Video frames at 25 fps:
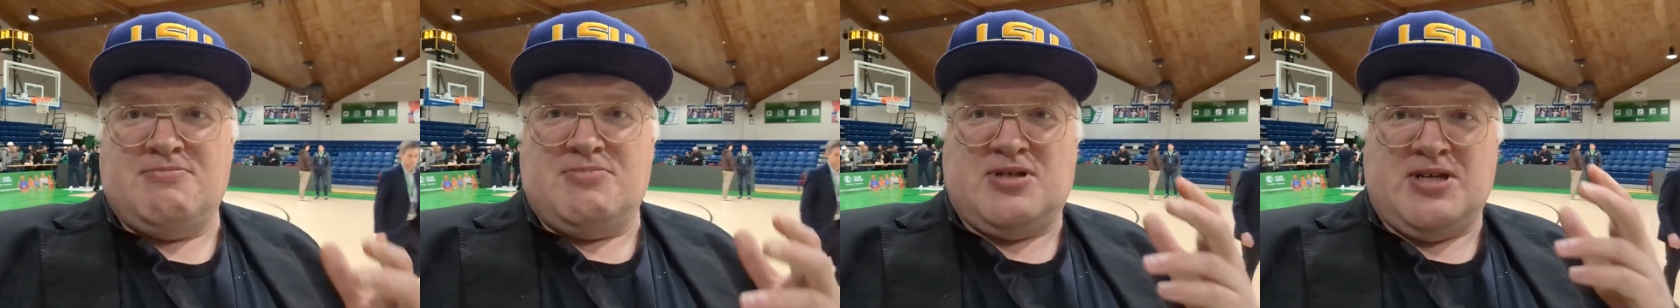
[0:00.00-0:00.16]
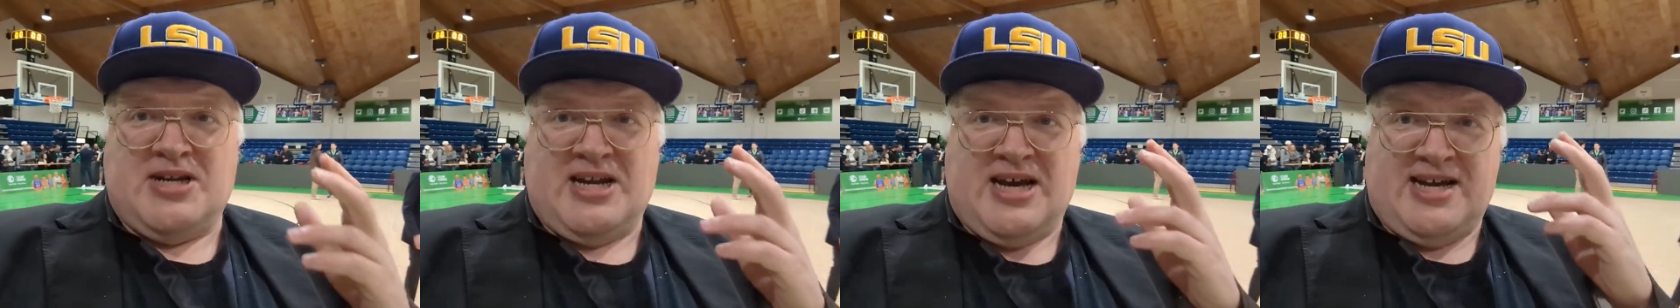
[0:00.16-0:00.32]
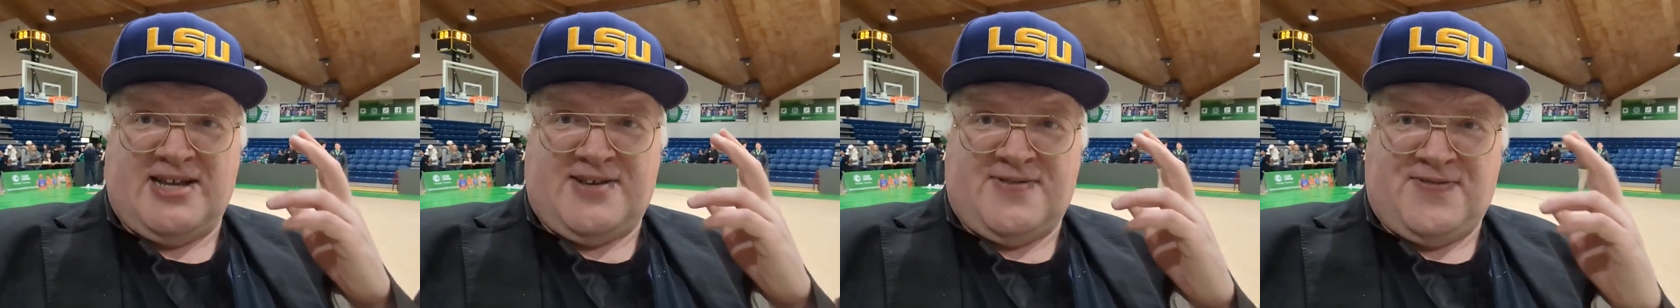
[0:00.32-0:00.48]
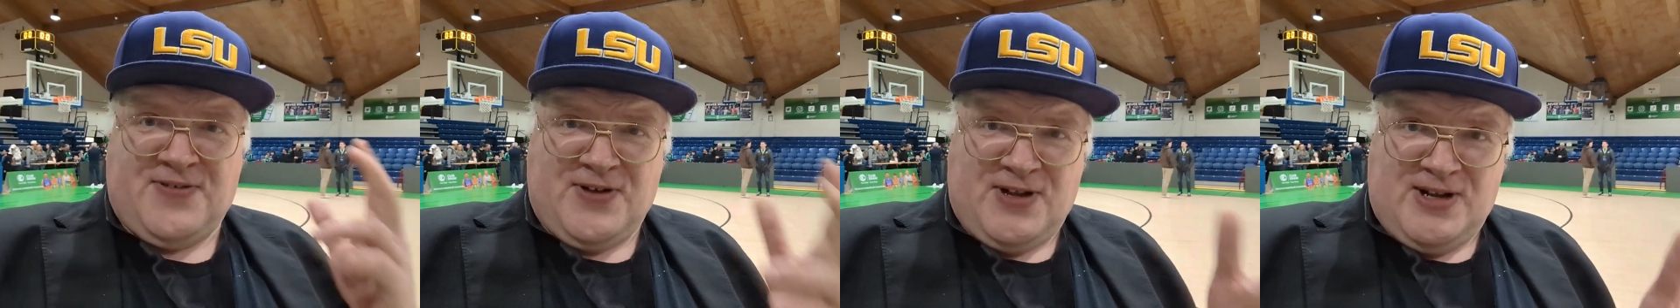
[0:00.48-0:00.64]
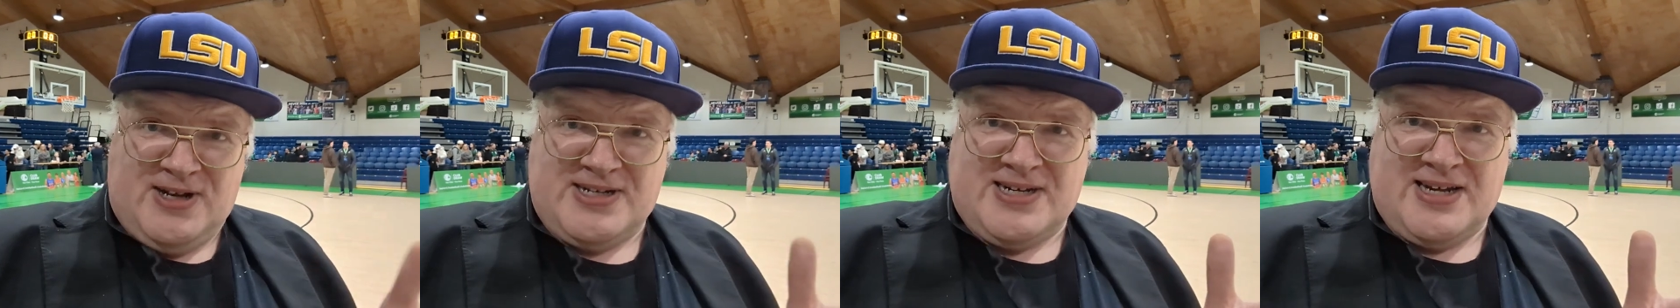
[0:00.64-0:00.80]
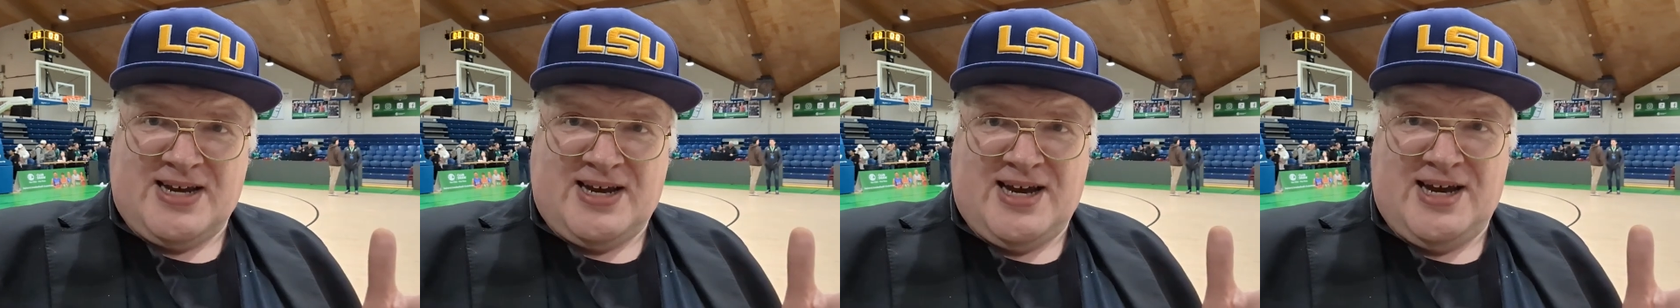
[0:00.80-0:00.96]
So that's
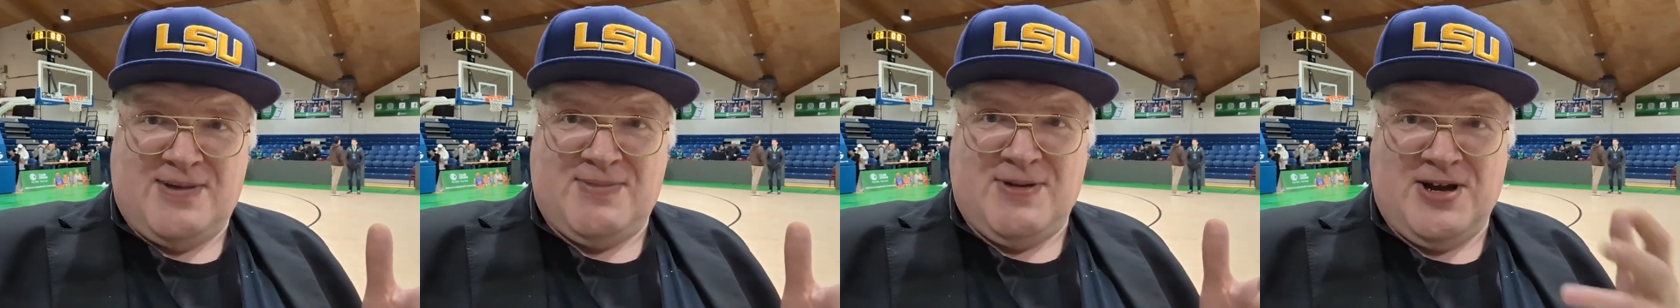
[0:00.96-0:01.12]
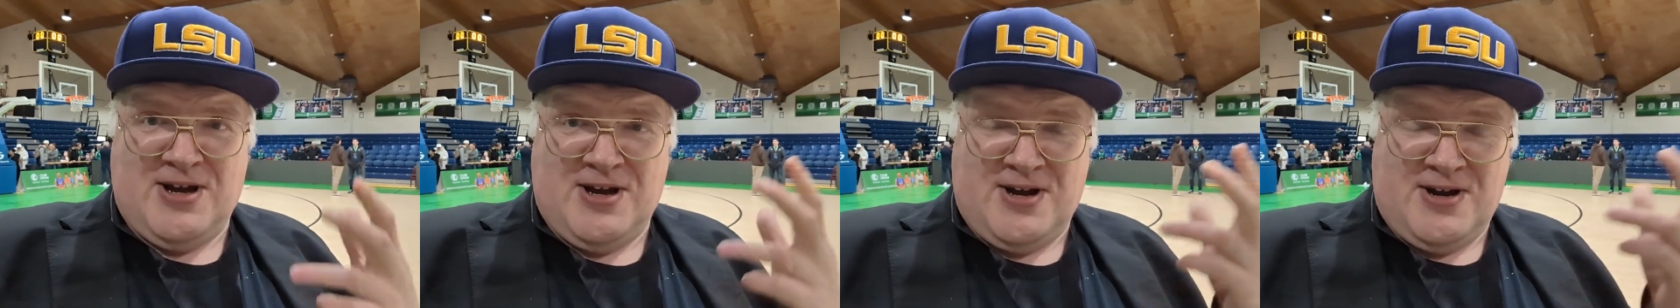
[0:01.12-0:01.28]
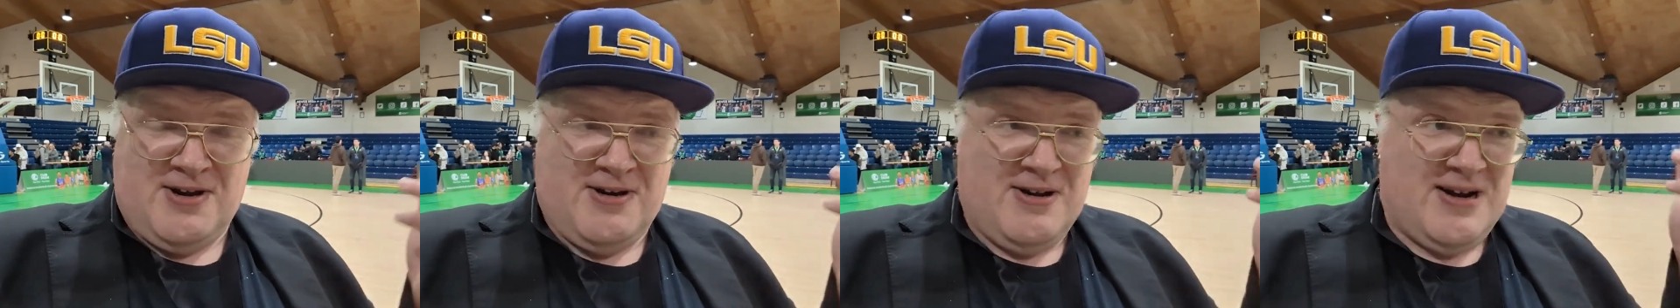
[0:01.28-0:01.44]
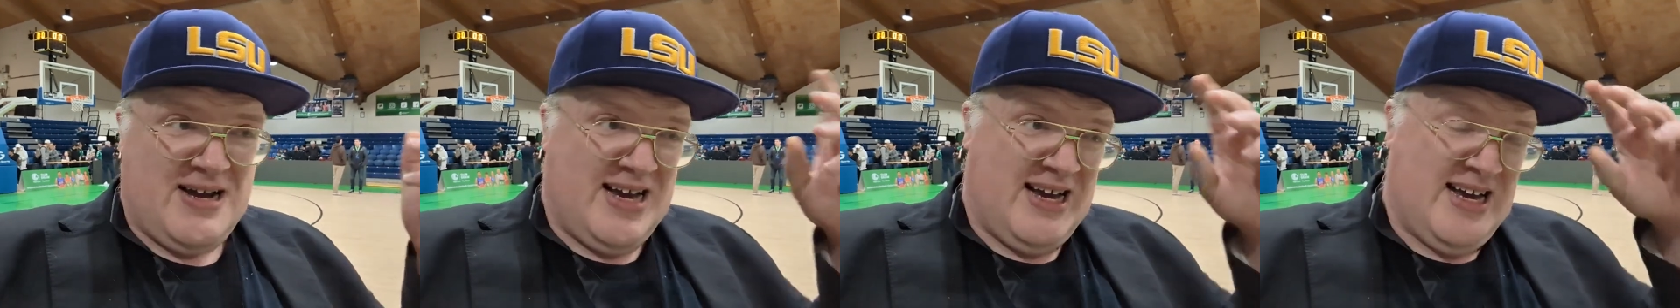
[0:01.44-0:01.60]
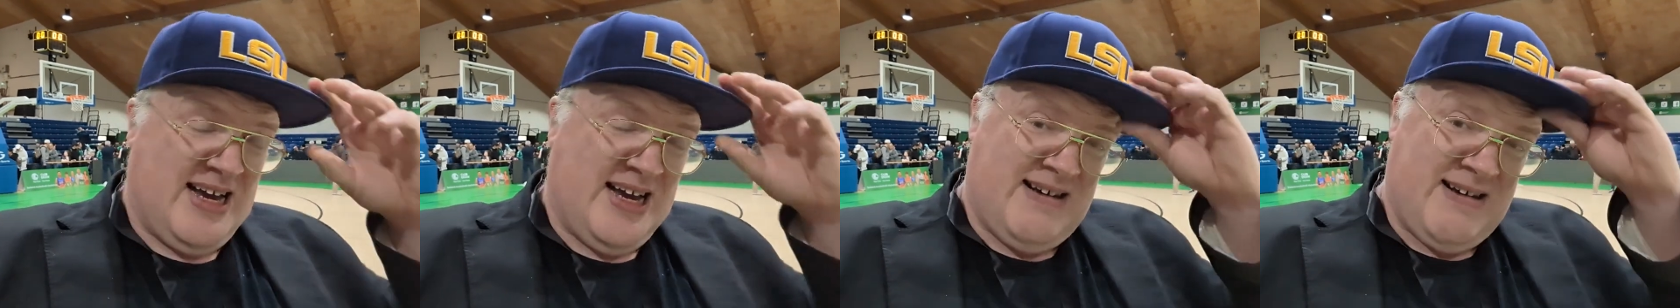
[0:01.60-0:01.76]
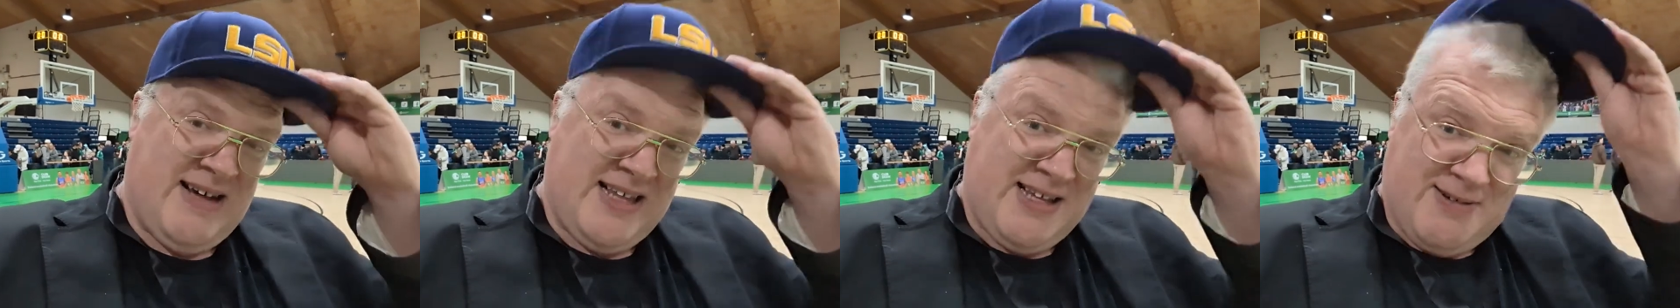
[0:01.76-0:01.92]
full time here.
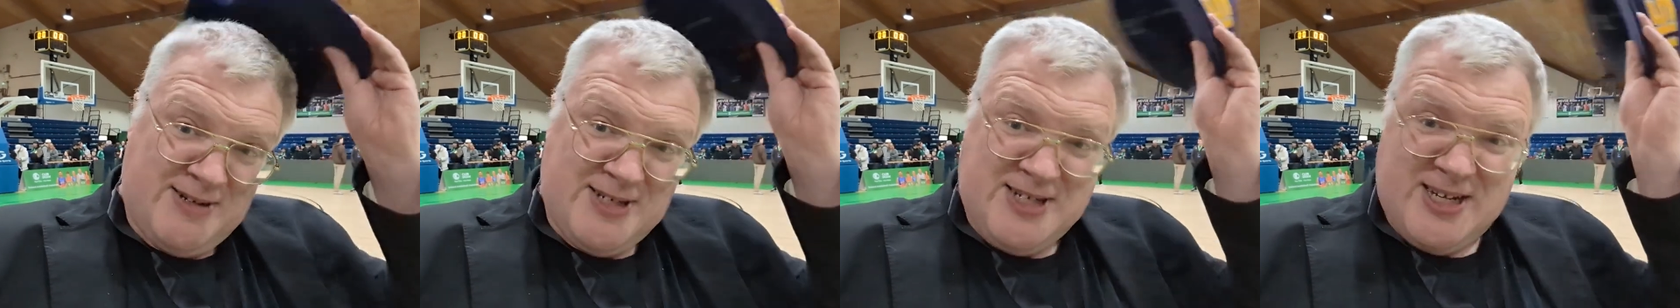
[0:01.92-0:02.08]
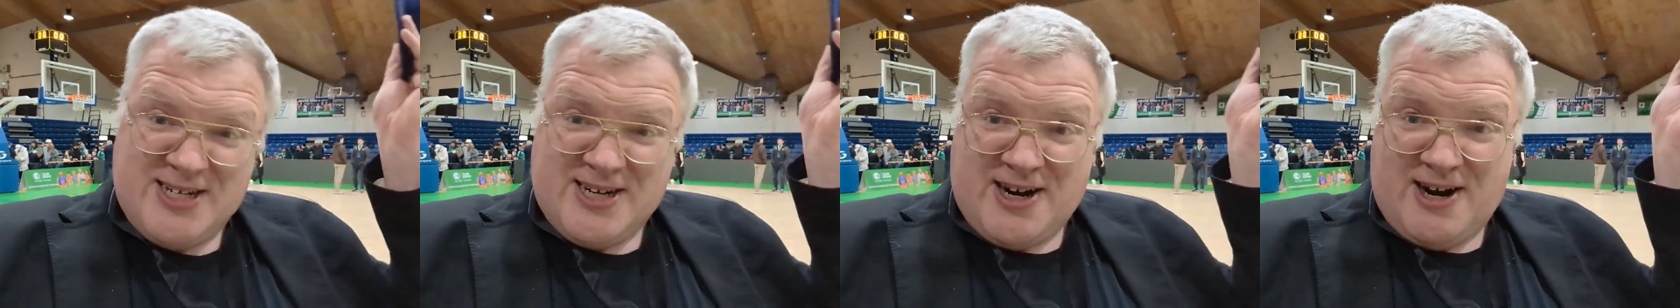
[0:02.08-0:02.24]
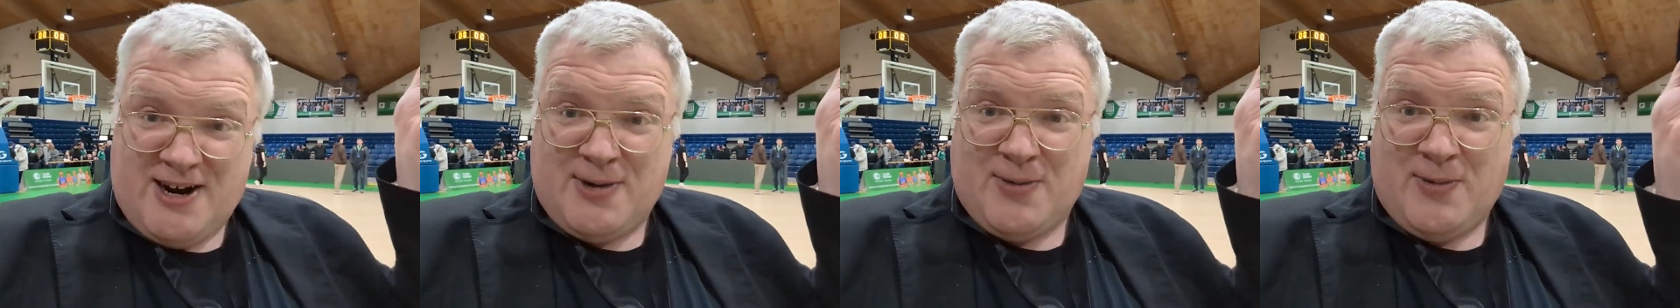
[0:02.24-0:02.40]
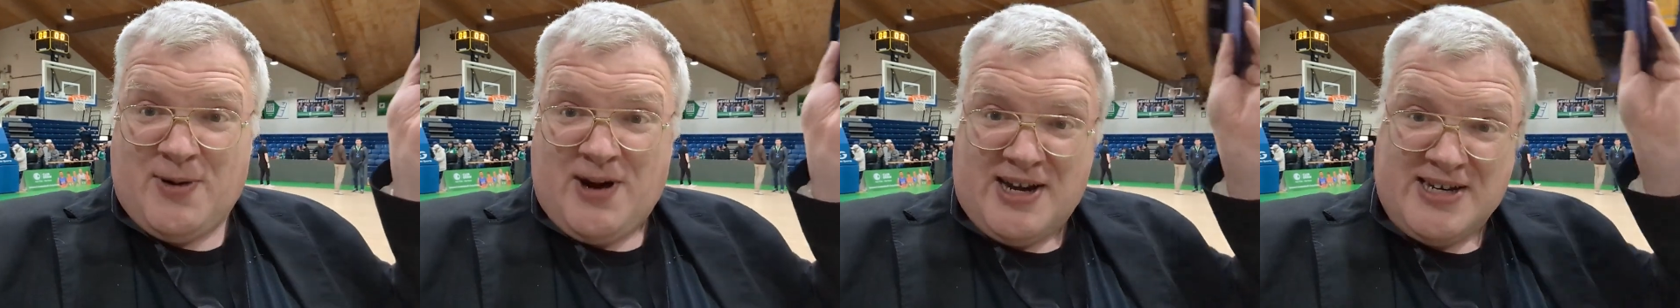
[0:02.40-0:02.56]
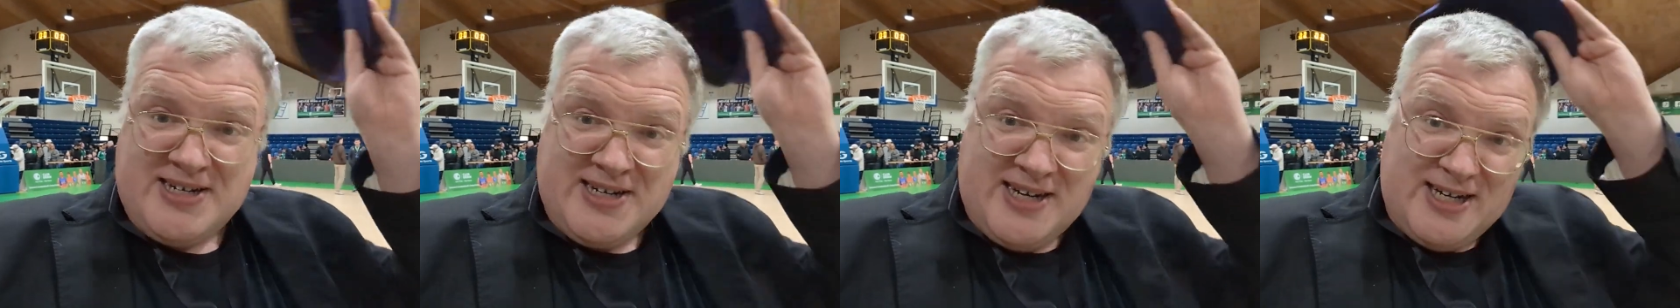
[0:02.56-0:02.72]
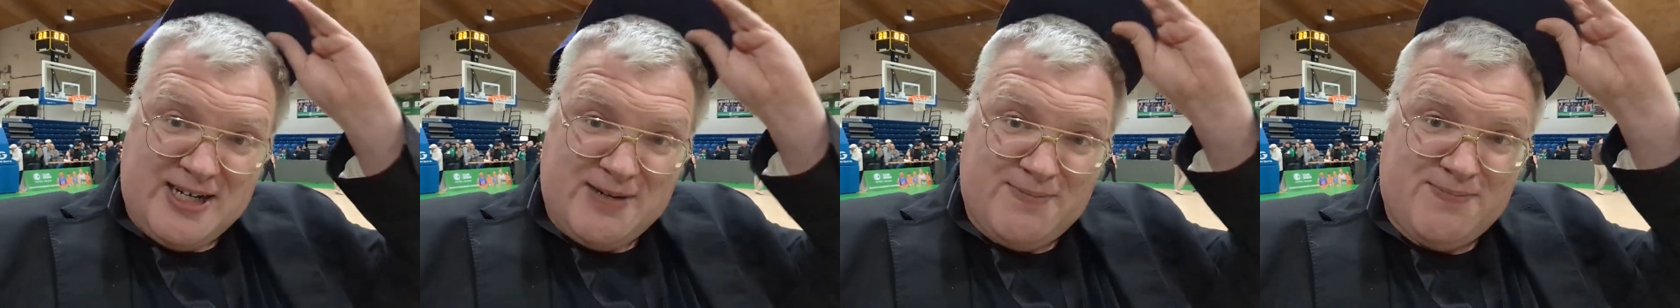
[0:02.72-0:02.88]
Uh, not the result Ireland
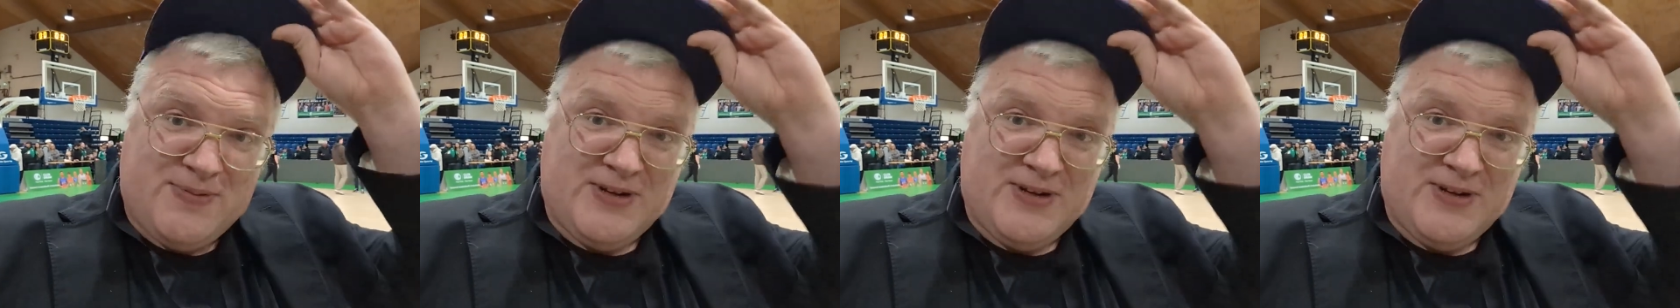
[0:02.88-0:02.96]
wanted,